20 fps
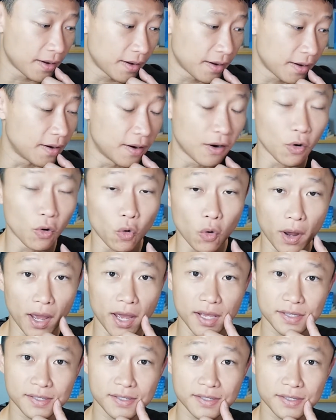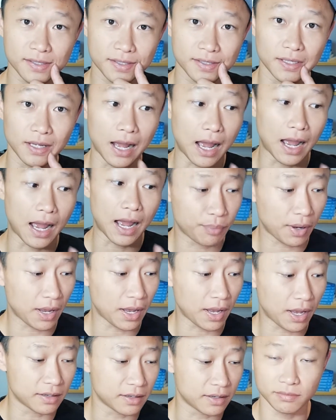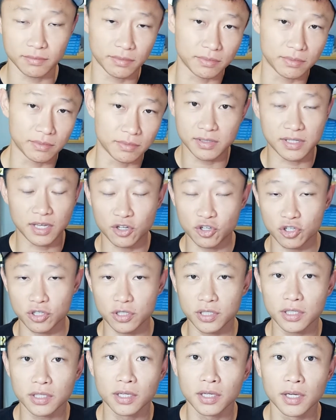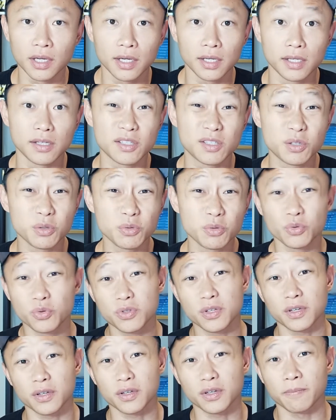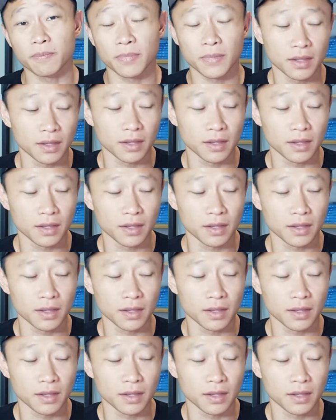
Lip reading: OS, the iPad essentially is still using.